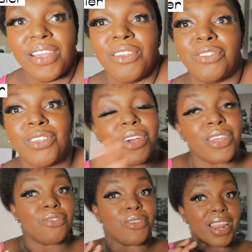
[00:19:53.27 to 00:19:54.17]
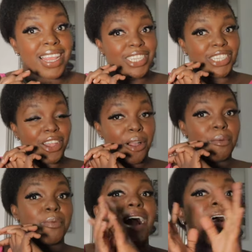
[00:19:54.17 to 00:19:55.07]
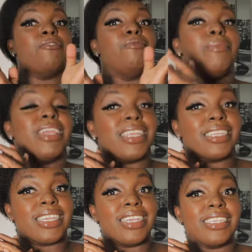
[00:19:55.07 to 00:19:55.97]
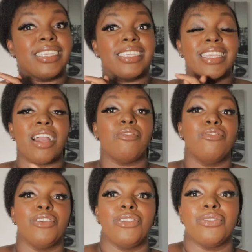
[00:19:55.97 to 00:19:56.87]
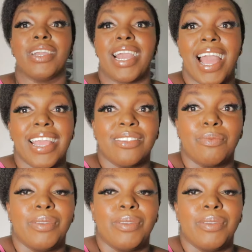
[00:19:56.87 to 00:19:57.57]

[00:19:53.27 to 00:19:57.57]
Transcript: So if you want to shop, I've made it easier for you guys.